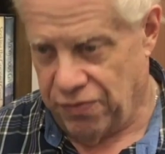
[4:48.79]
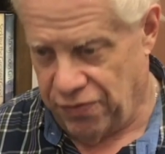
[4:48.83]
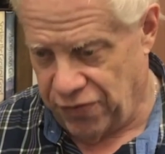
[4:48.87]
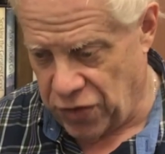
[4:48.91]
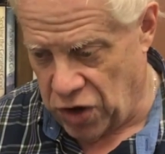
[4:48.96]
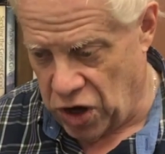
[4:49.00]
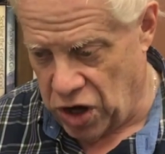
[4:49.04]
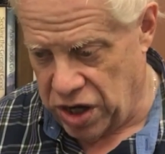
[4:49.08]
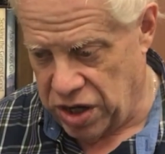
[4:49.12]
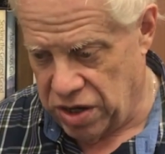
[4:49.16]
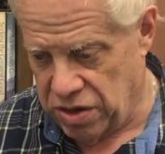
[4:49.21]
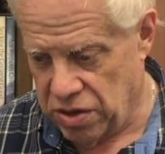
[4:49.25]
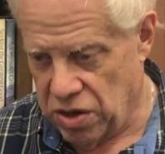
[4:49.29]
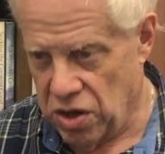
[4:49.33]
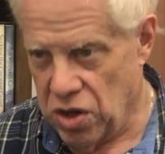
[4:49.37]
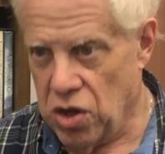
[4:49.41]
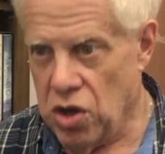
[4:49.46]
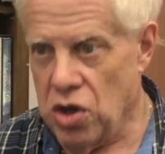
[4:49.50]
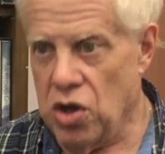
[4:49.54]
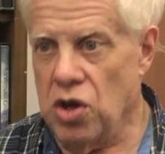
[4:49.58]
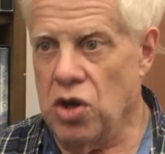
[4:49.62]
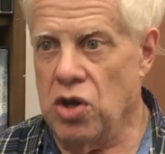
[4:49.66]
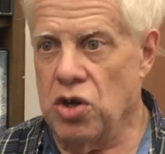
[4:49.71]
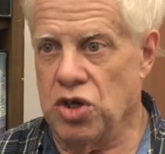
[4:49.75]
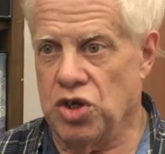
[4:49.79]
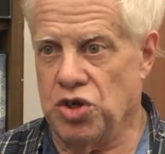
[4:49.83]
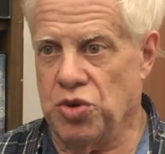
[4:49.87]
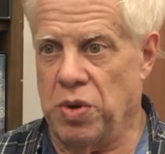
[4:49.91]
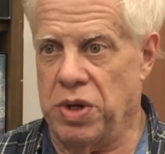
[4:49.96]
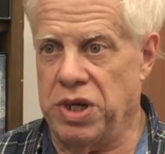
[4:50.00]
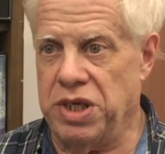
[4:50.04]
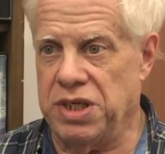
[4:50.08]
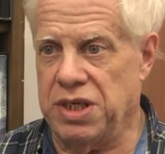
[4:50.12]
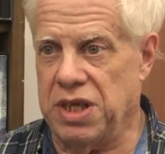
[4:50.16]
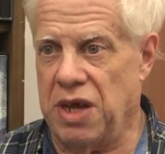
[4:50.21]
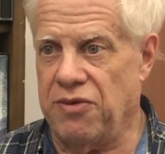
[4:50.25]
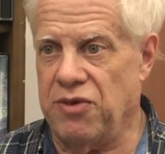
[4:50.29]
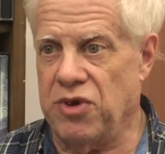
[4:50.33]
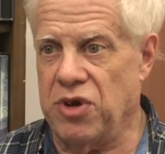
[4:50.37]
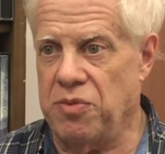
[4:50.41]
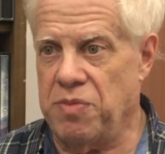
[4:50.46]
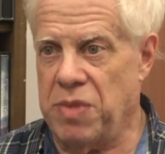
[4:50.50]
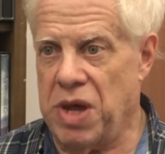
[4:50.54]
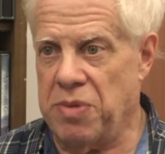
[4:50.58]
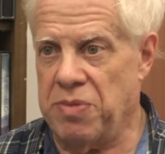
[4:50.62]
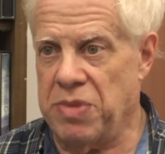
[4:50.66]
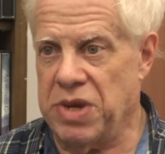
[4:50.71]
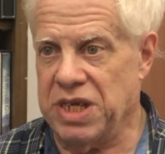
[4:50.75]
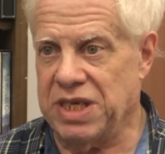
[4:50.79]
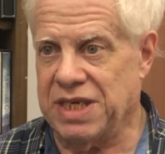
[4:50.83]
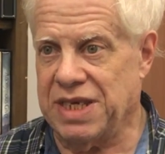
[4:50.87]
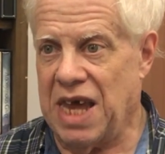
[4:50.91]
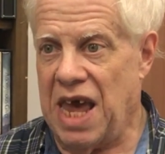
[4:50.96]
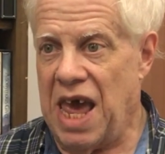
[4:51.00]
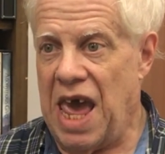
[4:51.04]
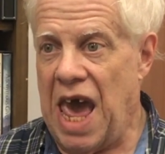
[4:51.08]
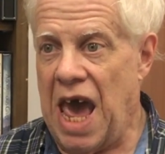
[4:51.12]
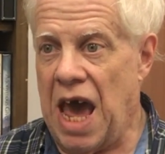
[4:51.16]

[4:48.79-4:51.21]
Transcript: Mine. 27 amendments